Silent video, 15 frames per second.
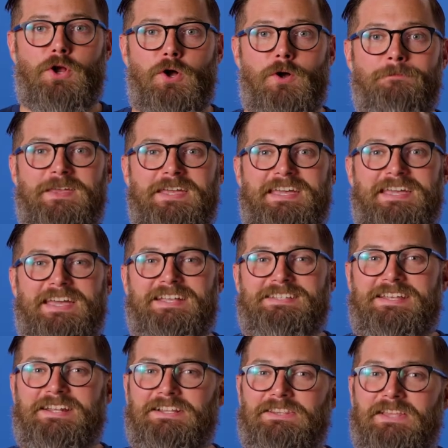all, it's
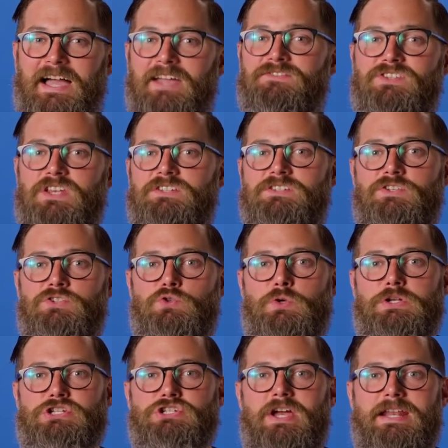not a life-changing
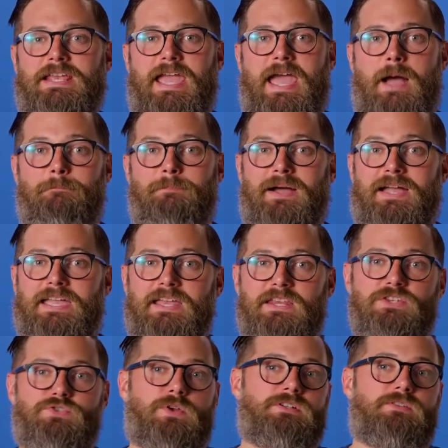screenshotting app by
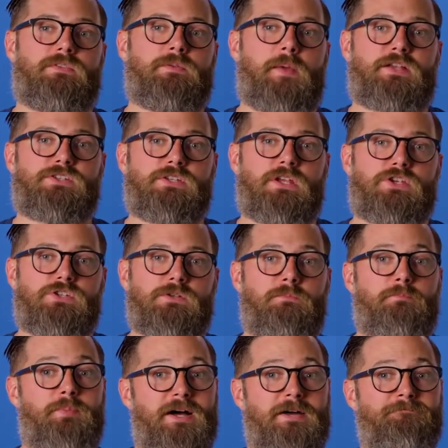any stretch of the
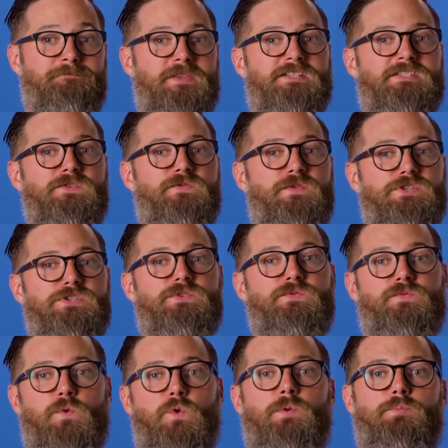imagination, but it's efficient
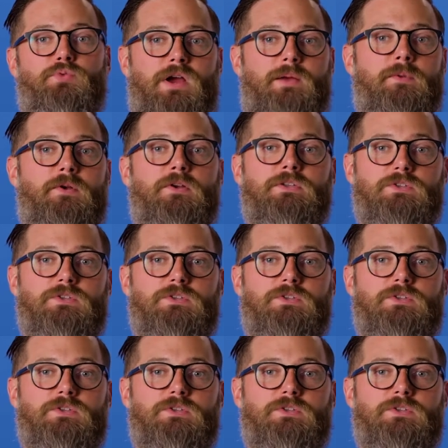for primary